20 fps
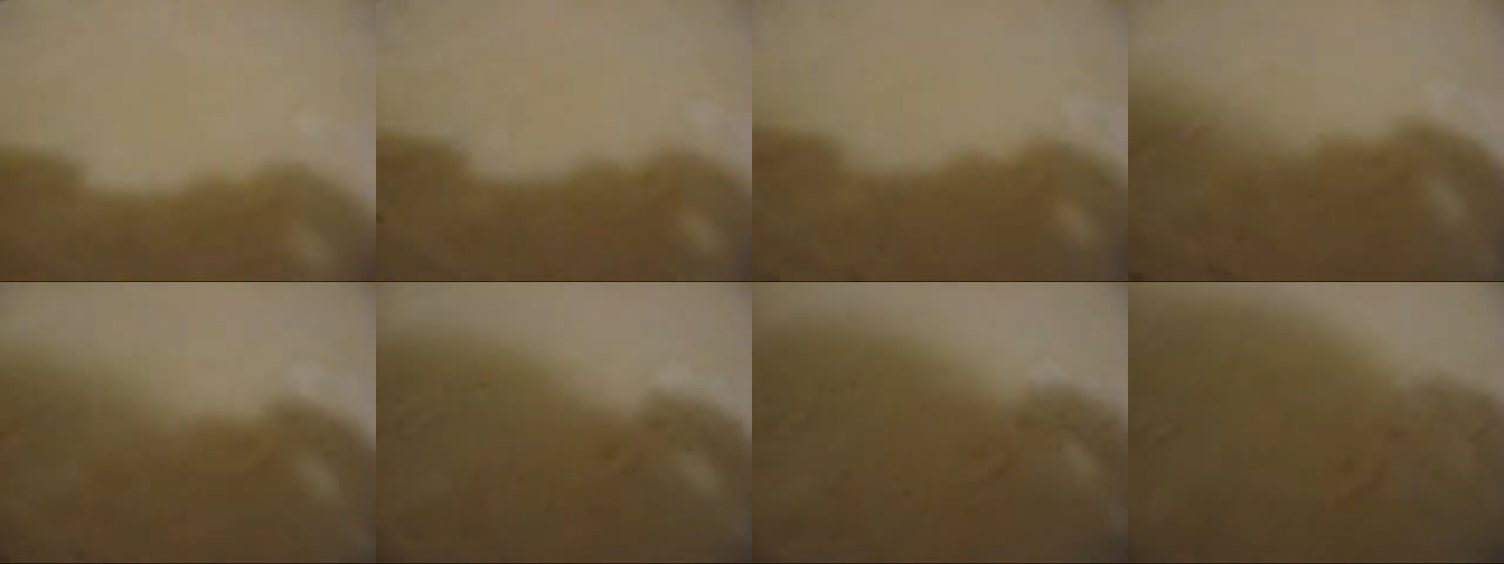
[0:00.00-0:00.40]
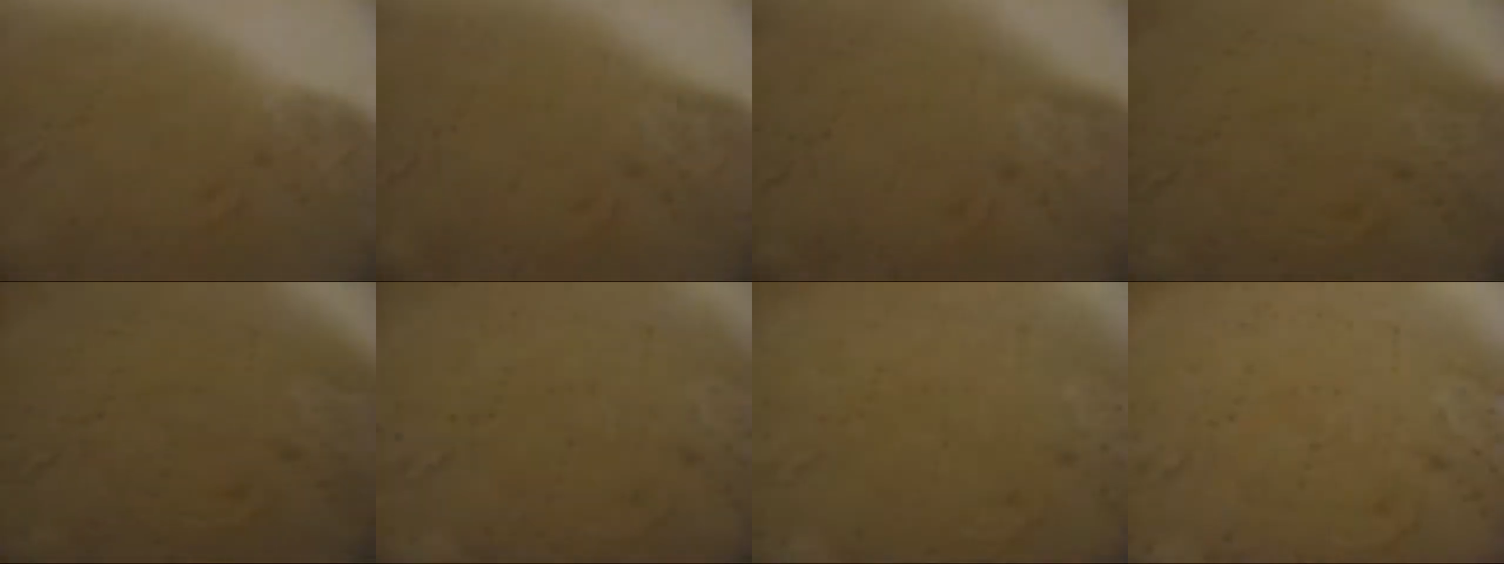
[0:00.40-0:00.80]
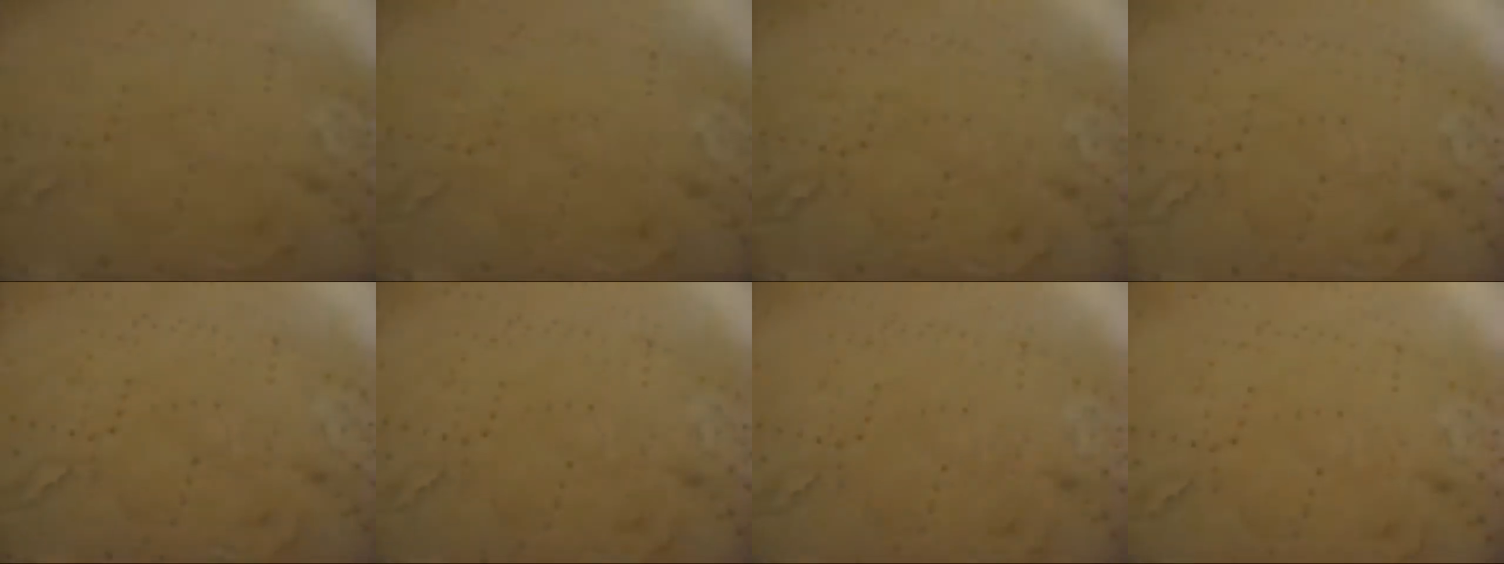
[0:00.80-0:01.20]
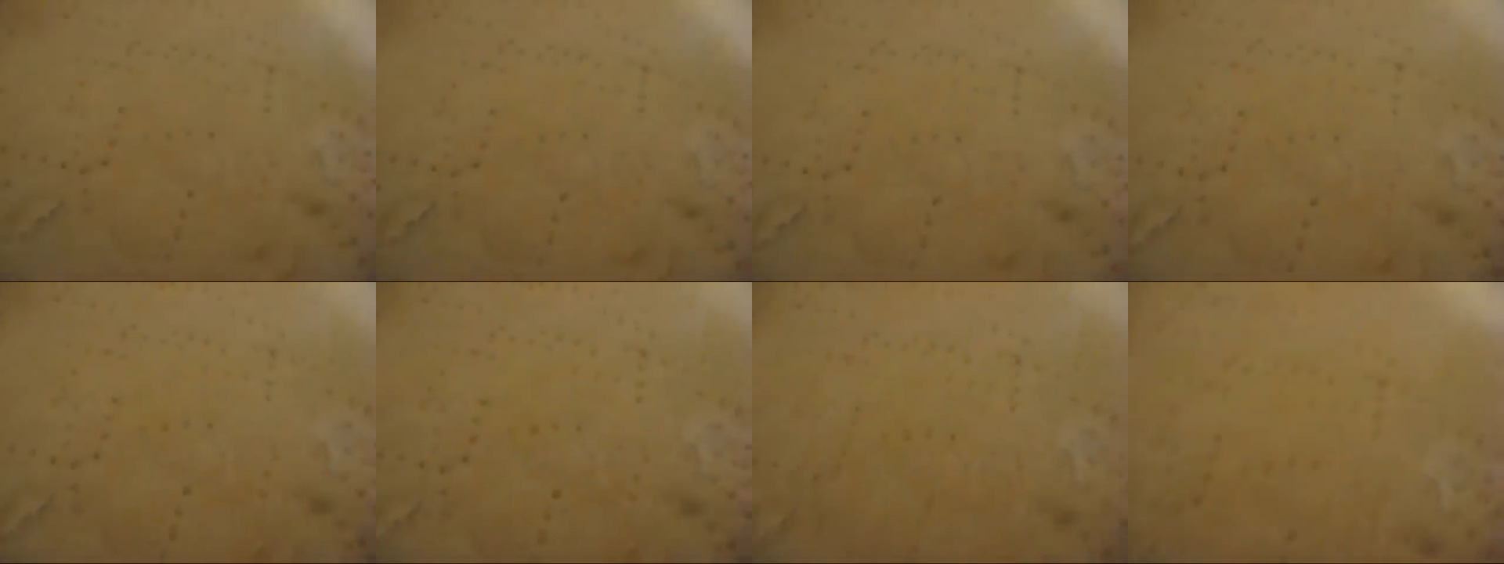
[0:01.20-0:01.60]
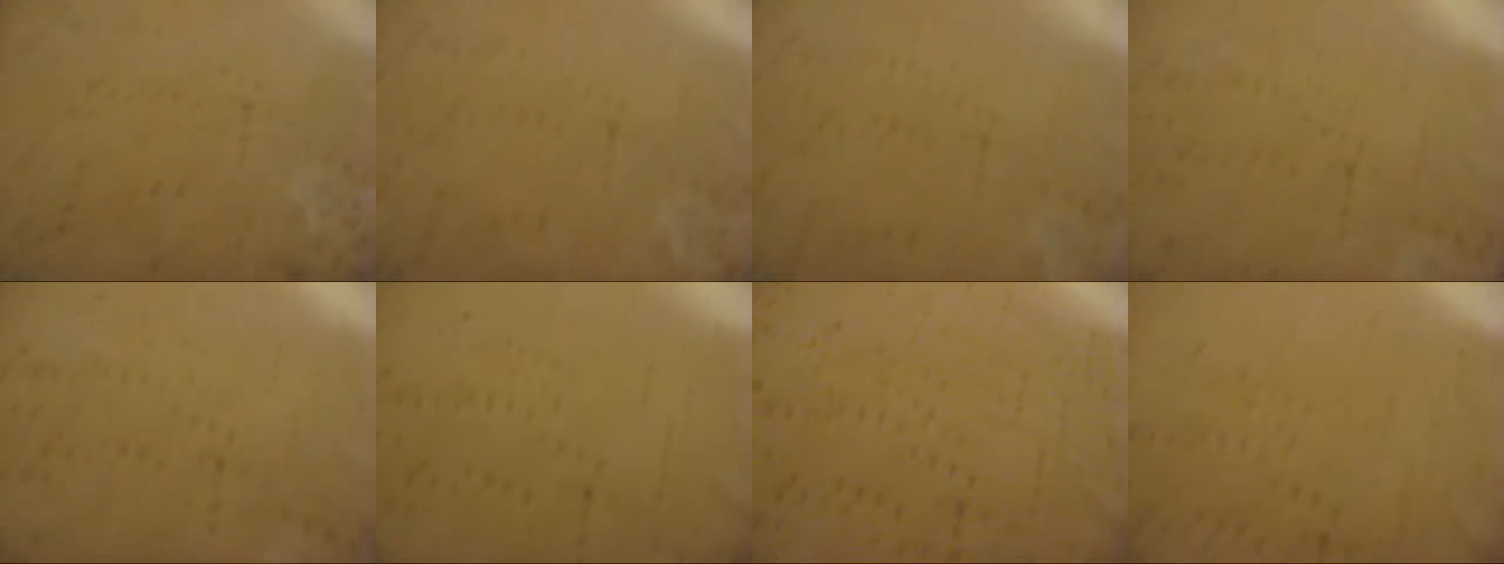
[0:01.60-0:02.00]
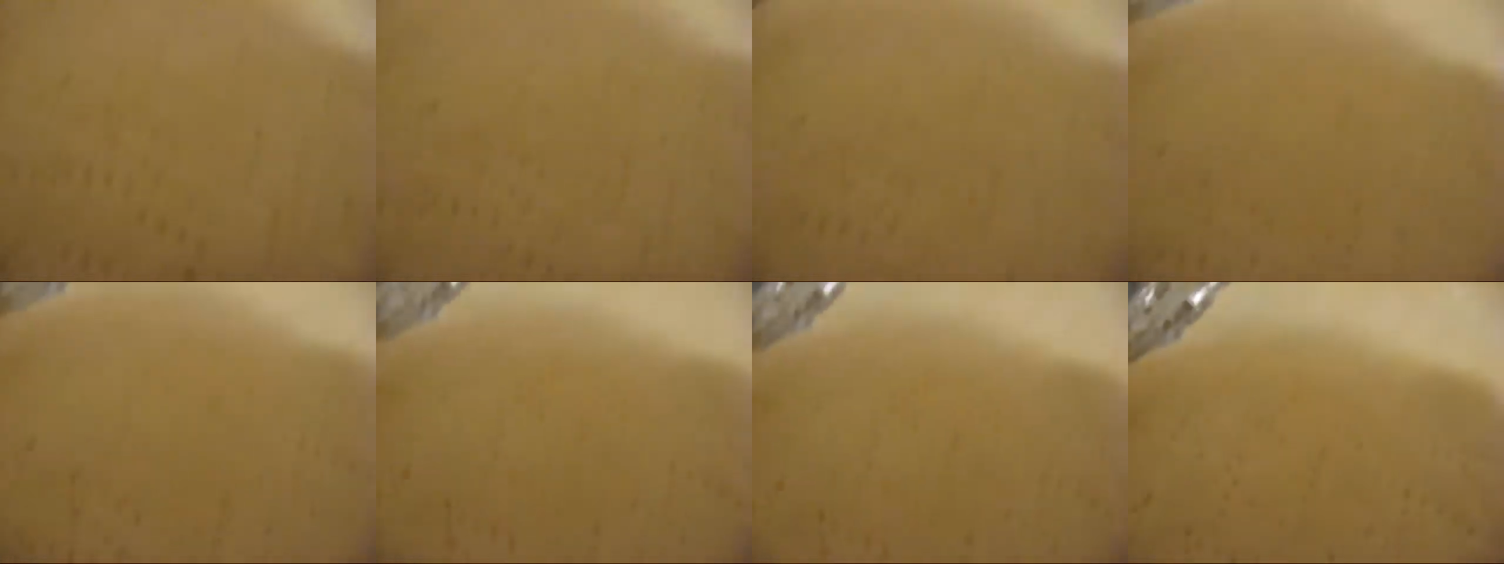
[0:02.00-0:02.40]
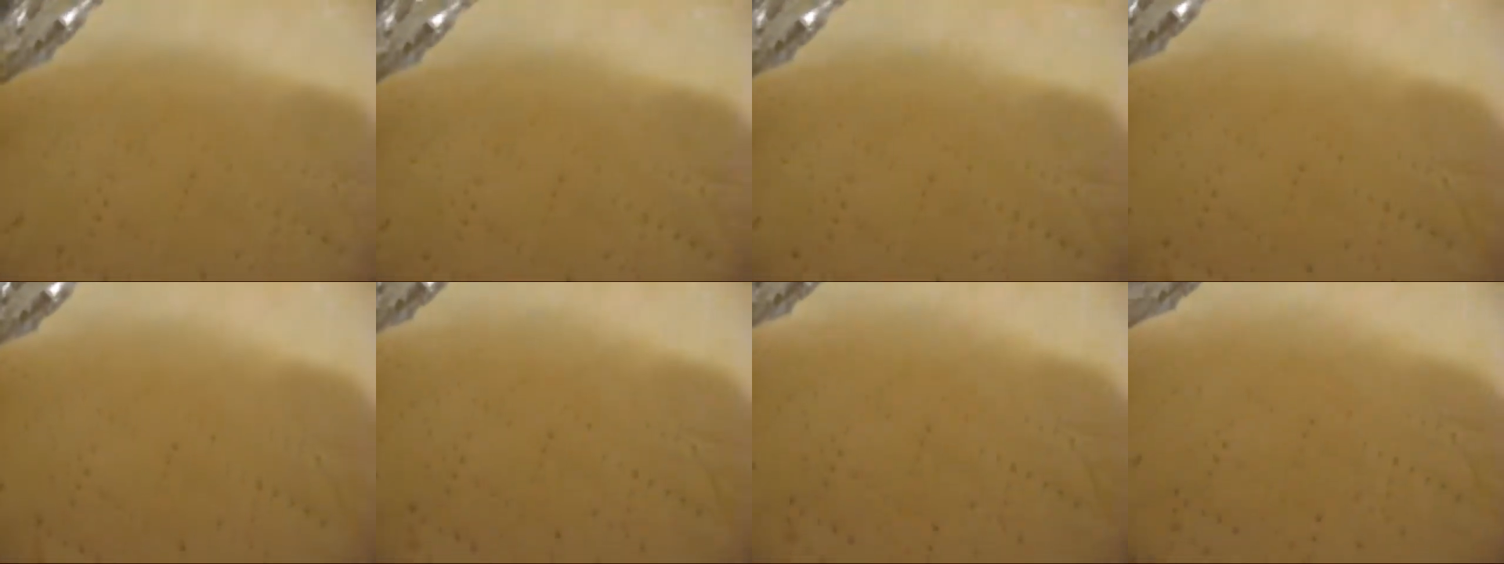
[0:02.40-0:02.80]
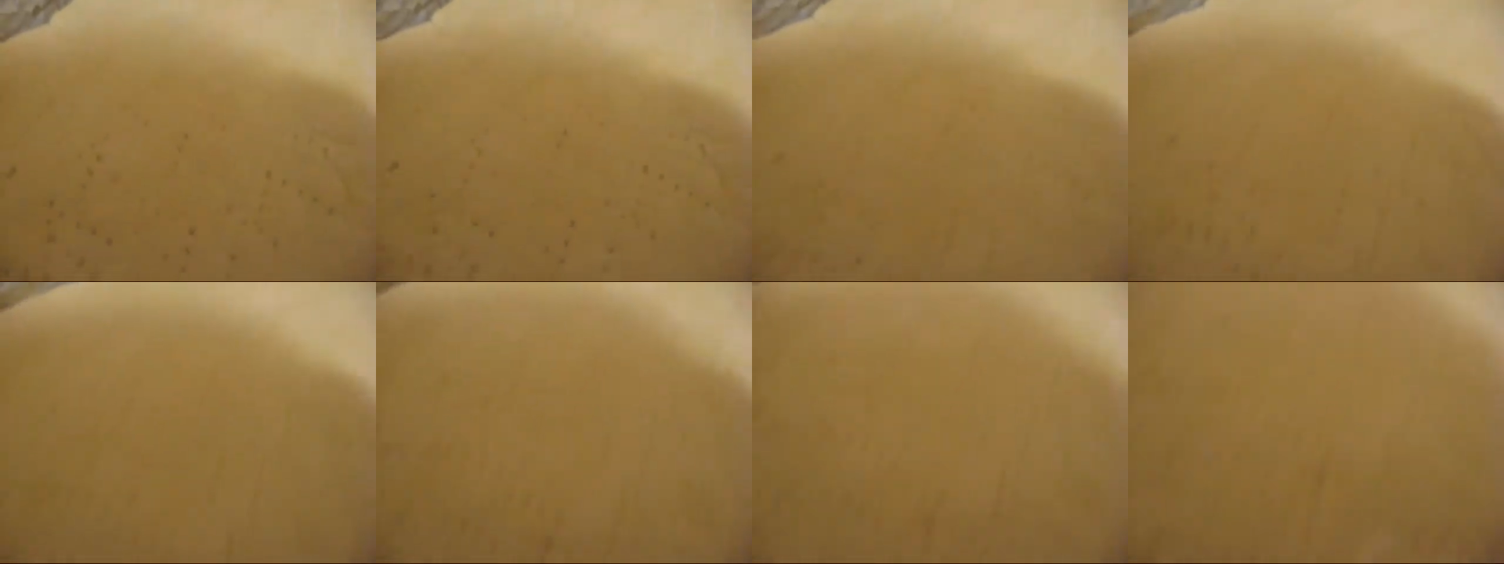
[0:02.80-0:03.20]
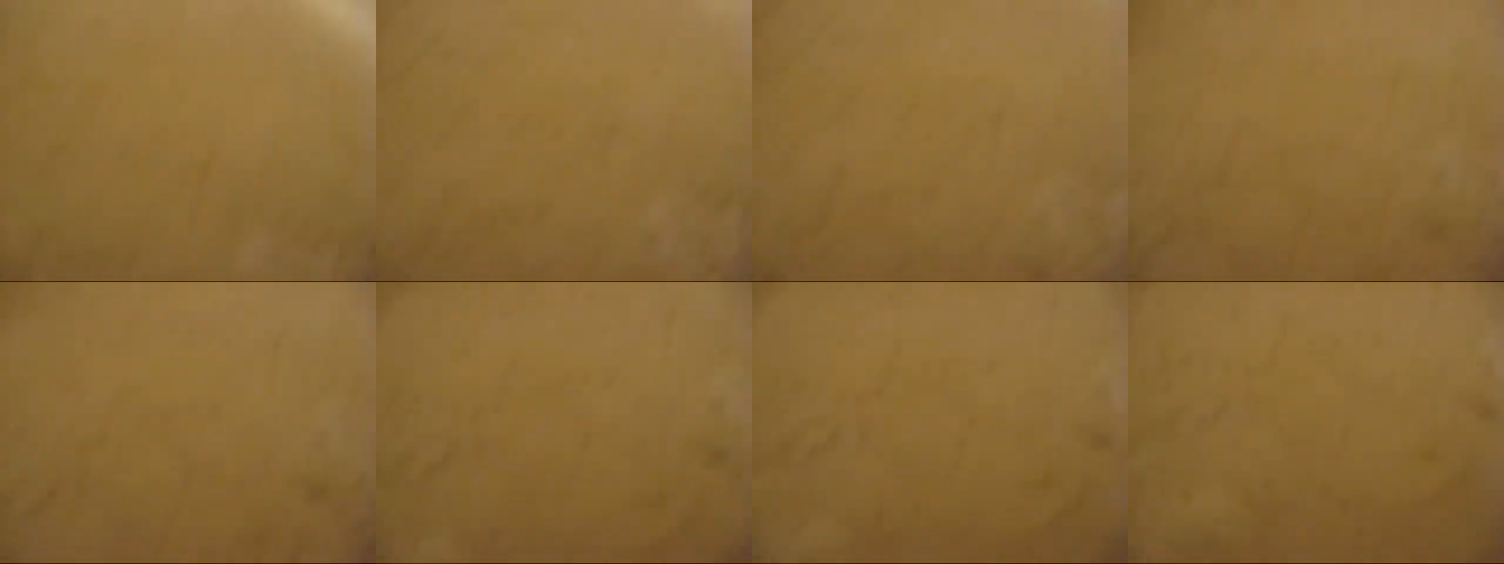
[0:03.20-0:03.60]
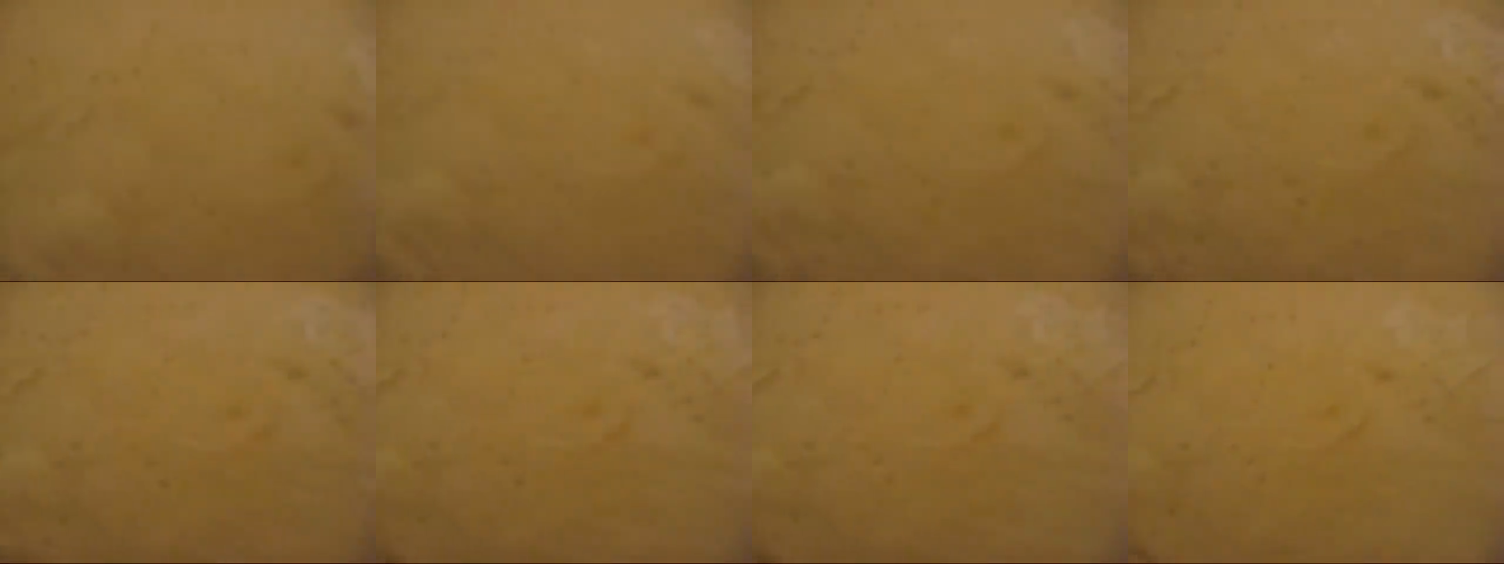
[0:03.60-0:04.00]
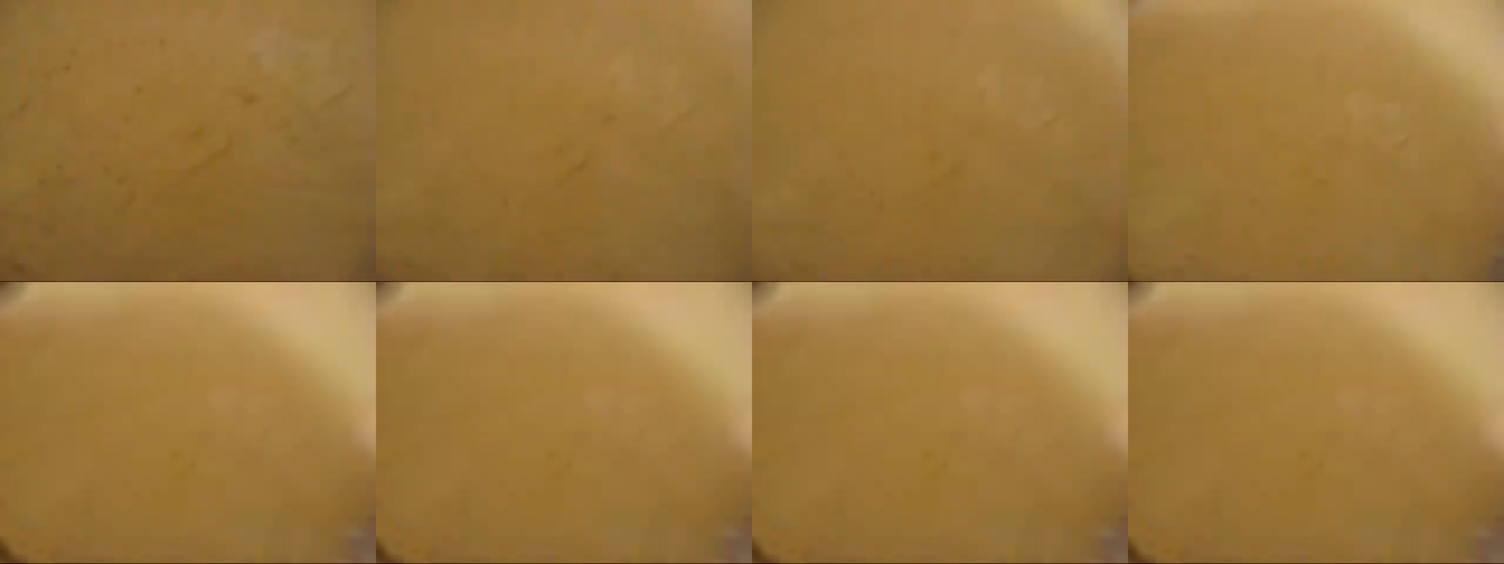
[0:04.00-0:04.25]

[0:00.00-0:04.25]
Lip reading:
No face is visible, so there are no lips to read.